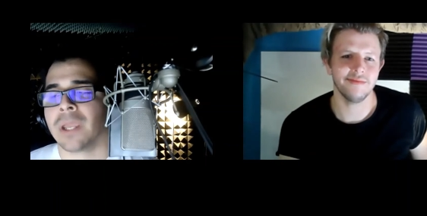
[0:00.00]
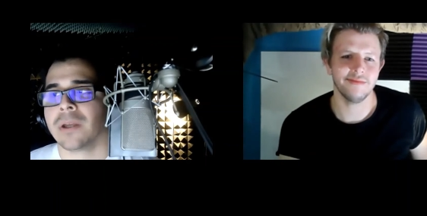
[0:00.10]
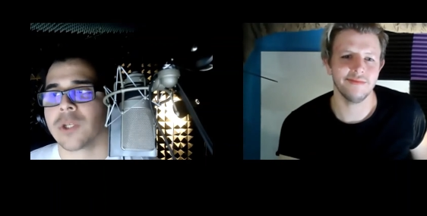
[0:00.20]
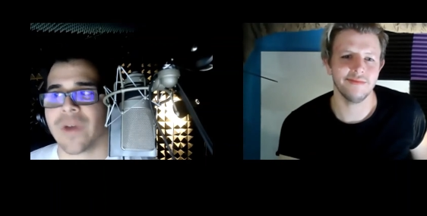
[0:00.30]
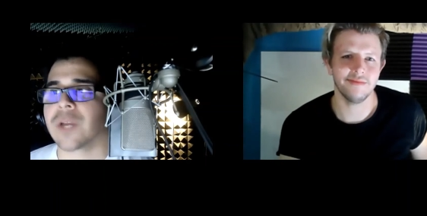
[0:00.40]

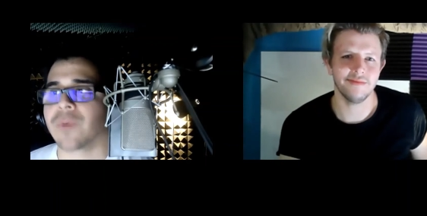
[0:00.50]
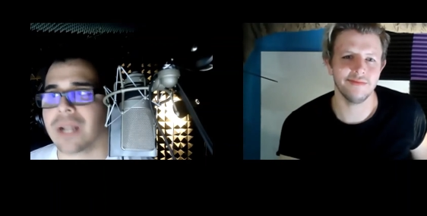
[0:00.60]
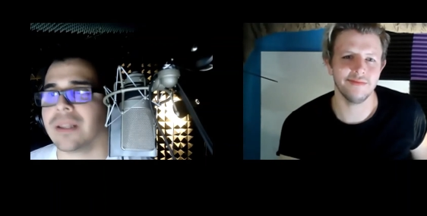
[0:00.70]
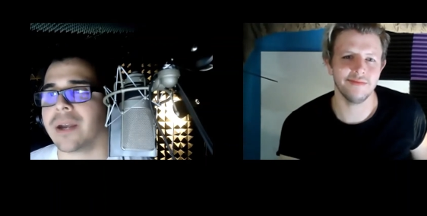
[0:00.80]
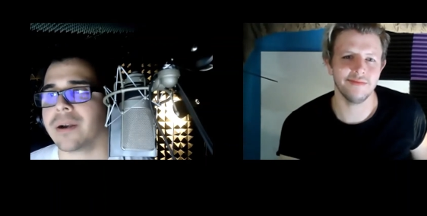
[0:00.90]
Speaker 1: so I could write a
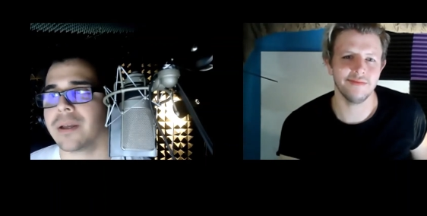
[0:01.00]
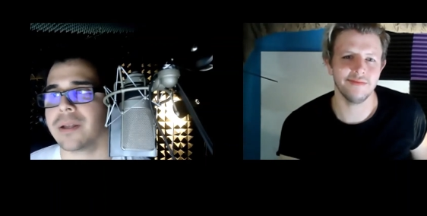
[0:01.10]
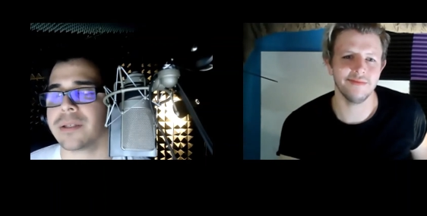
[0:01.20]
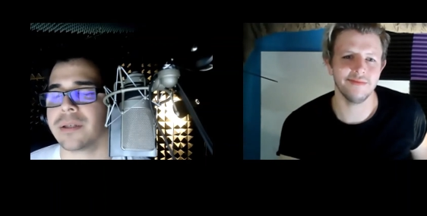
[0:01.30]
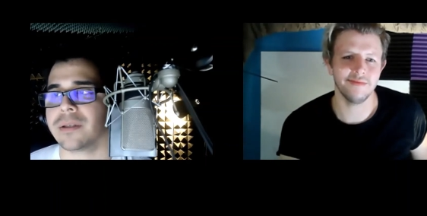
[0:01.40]
letter to
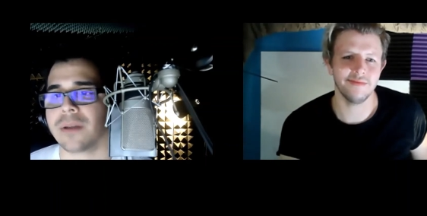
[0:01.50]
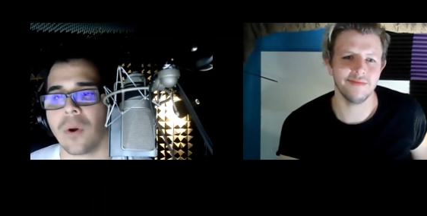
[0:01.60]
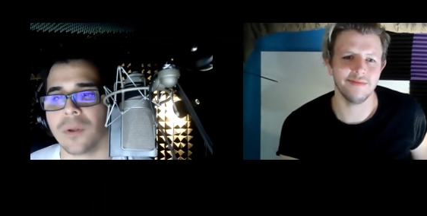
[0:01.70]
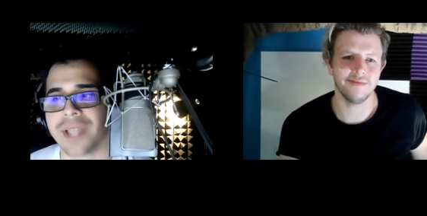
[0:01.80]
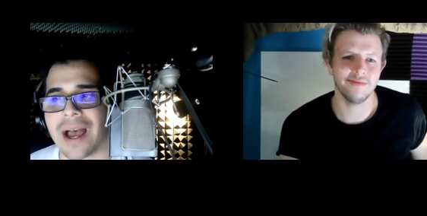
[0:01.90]
to, to
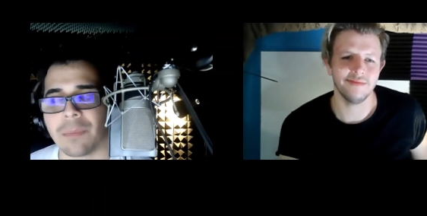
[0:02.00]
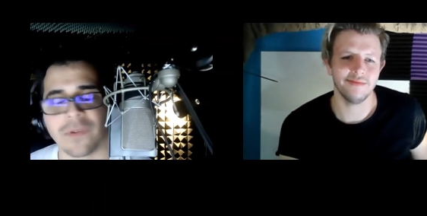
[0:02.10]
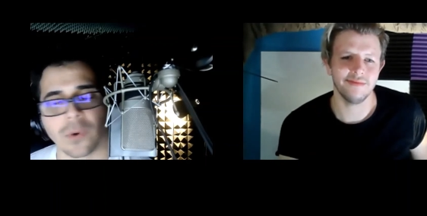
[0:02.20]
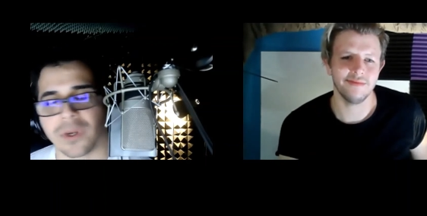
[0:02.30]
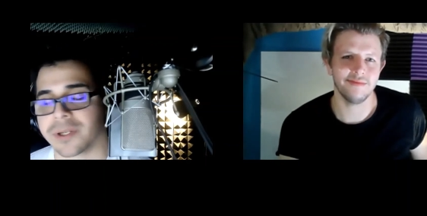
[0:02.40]
old Tom
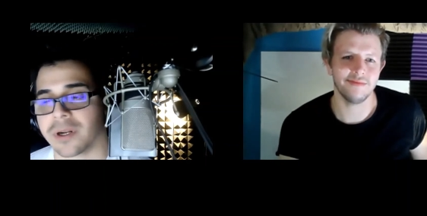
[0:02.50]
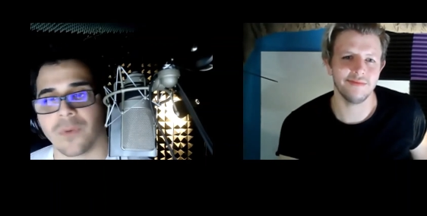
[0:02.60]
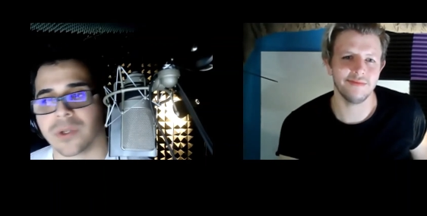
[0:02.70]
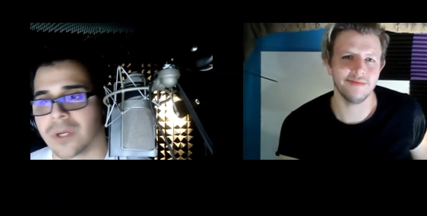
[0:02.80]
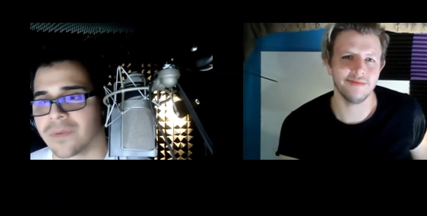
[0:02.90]
before he started
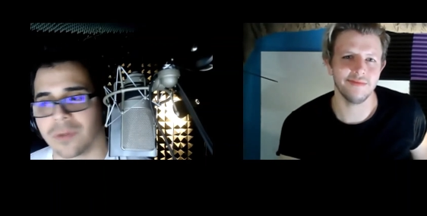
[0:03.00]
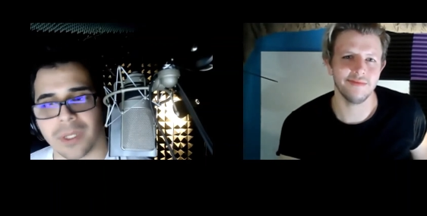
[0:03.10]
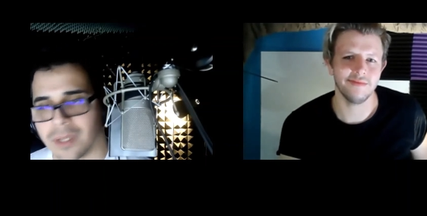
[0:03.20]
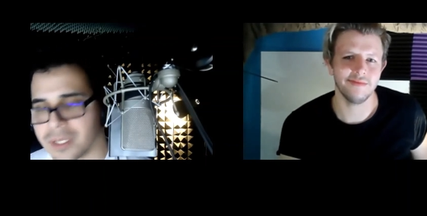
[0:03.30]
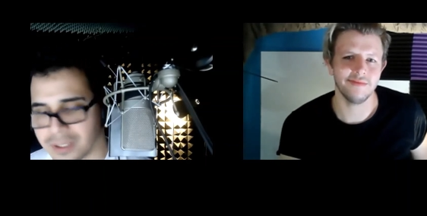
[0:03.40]
voiceover. It'd be,
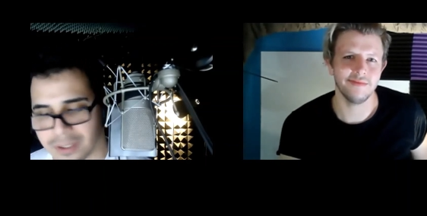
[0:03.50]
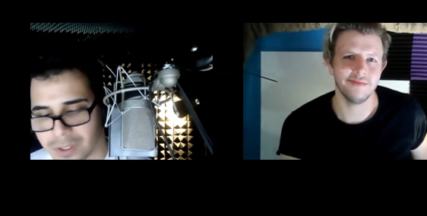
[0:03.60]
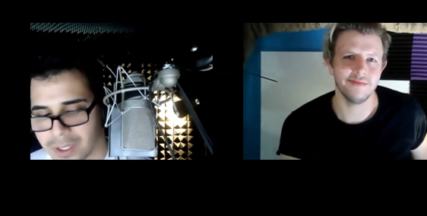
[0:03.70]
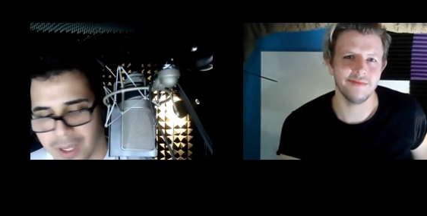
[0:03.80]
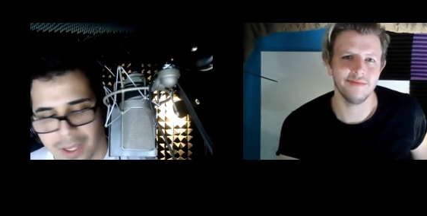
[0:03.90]
listen, dude,
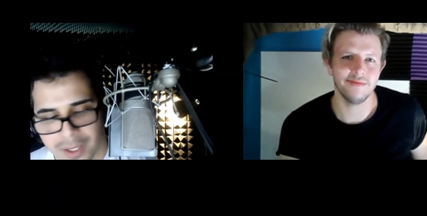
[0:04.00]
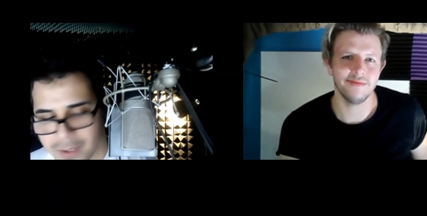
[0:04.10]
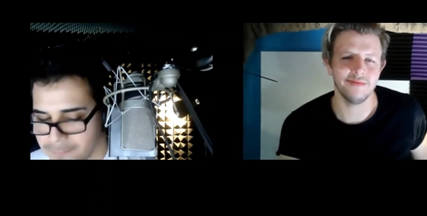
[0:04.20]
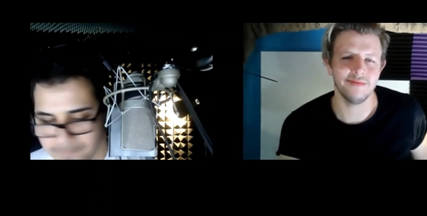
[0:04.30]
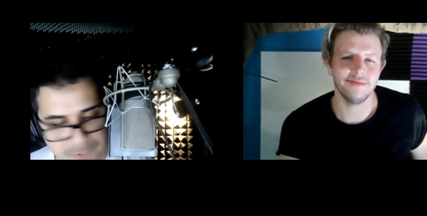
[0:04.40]

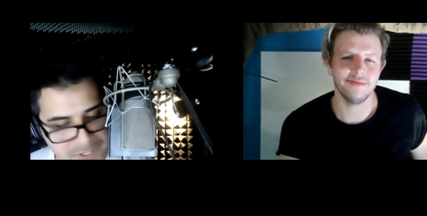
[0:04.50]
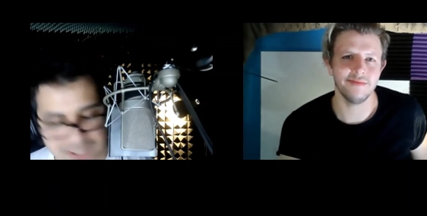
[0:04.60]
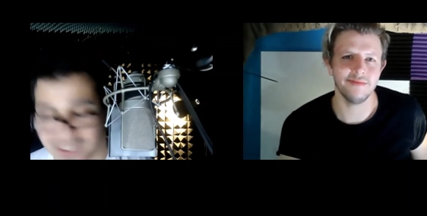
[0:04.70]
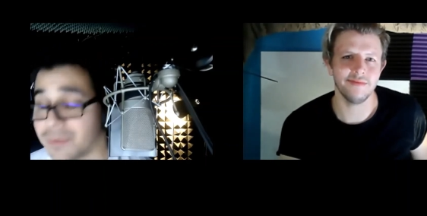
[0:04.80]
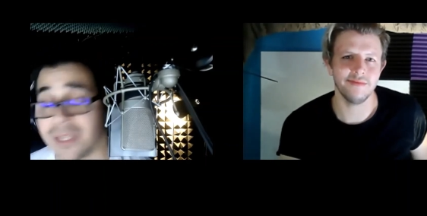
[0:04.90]
this is going
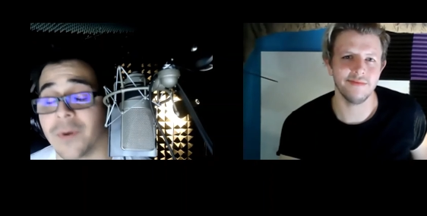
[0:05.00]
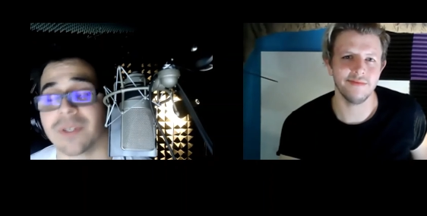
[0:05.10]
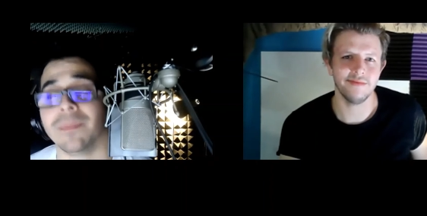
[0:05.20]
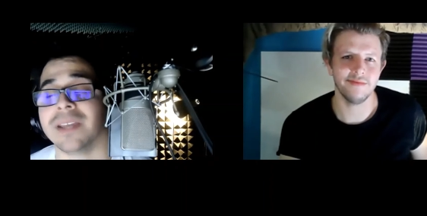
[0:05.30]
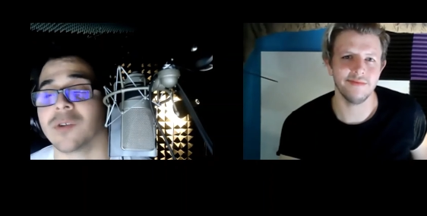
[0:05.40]
to be the most
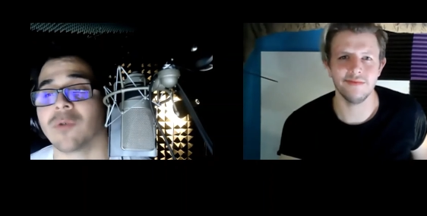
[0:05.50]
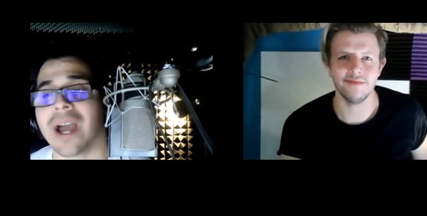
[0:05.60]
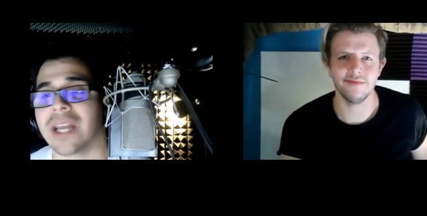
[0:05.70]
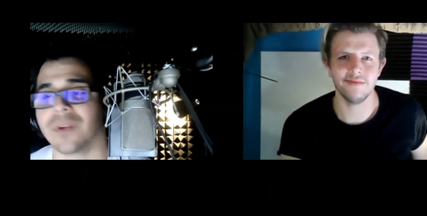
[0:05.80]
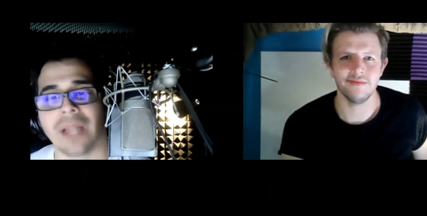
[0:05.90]
amazing ride
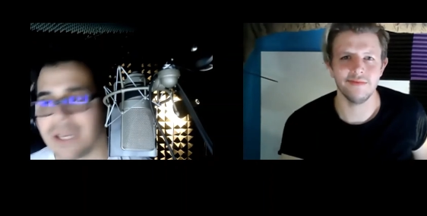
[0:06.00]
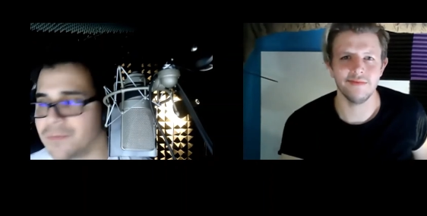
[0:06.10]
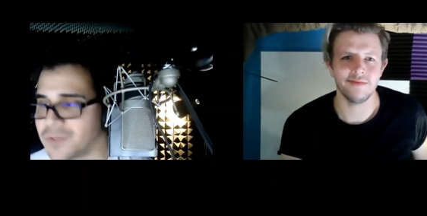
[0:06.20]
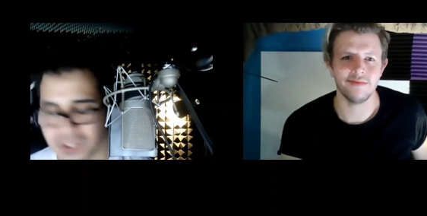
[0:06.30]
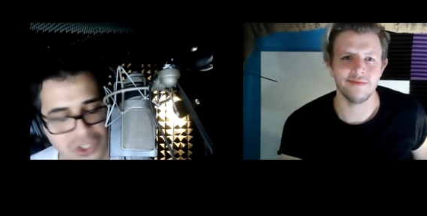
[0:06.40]
of your life.
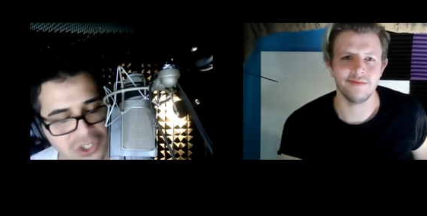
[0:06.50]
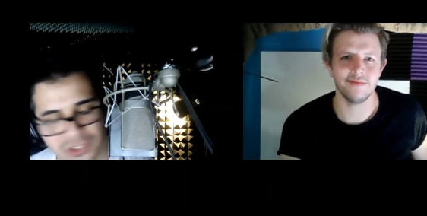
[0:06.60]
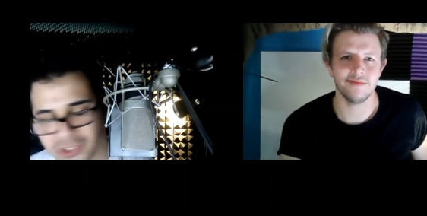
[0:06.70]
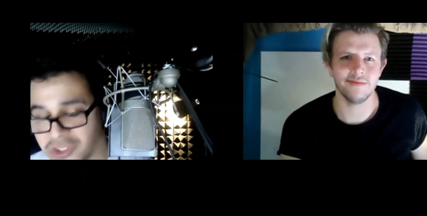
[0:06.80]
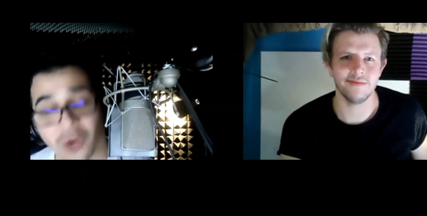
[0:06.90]
Just just
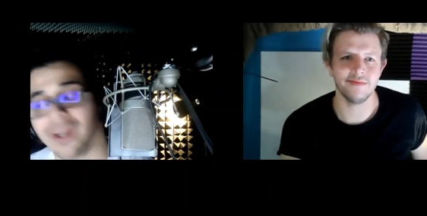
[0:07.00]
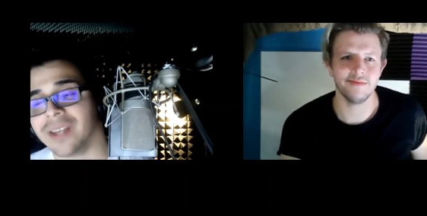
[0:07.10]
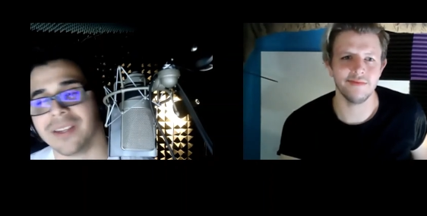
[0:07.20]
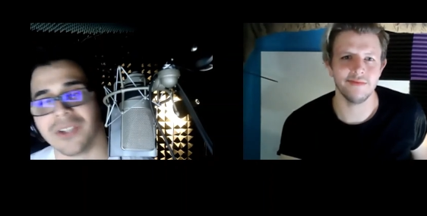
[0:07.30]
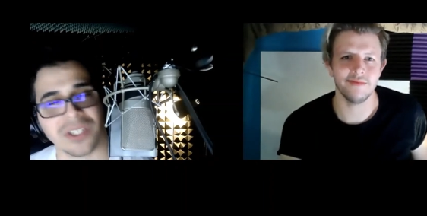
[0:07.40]
do it. Just